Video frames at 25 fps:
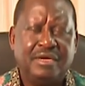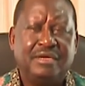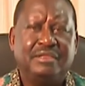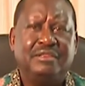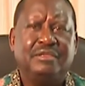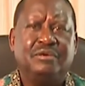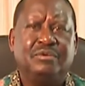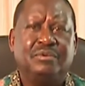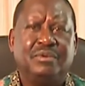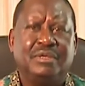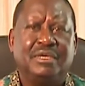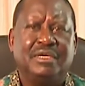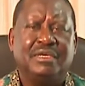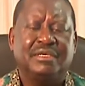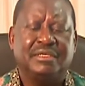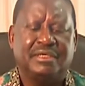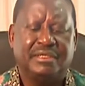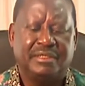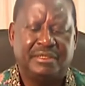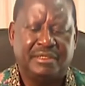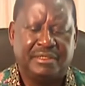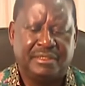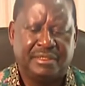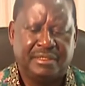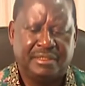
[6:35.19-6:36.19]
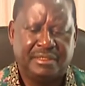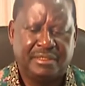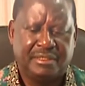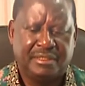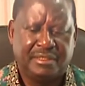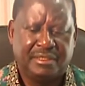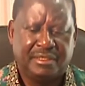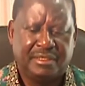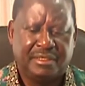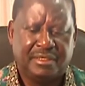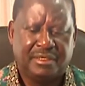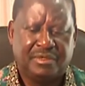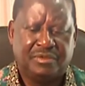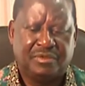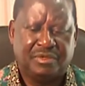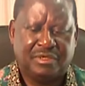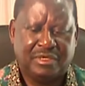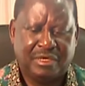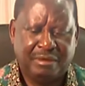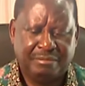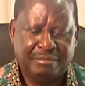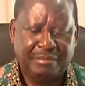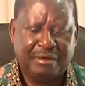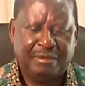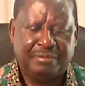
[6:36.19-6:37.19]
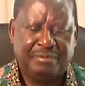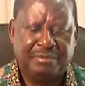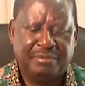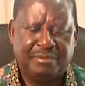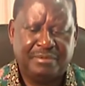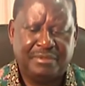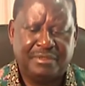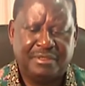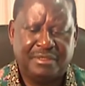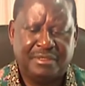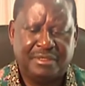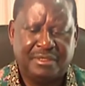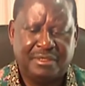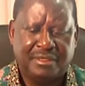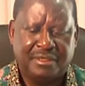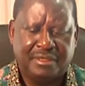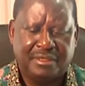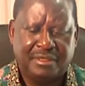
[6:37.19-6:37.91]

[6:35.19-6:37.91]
and the world to come up with